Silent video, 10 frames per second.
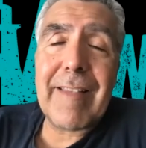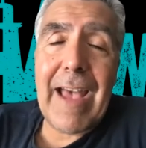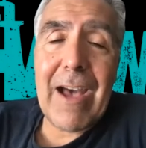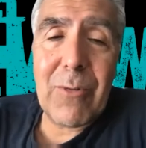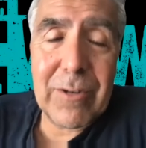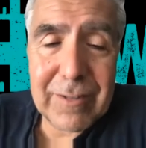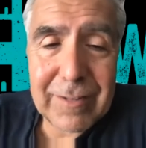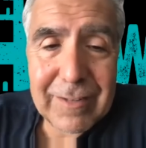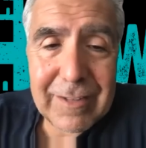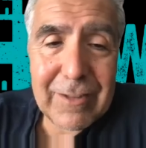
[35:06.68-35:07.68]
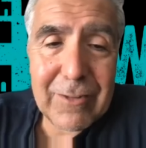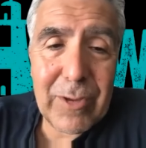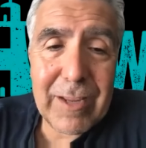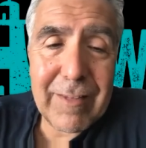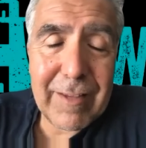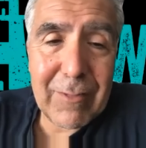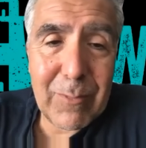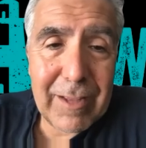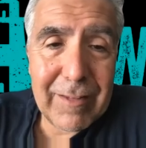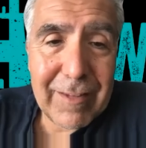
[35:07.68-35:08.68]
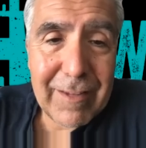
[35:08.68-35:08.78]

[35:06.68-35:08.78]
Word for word: hours and 26 minutes.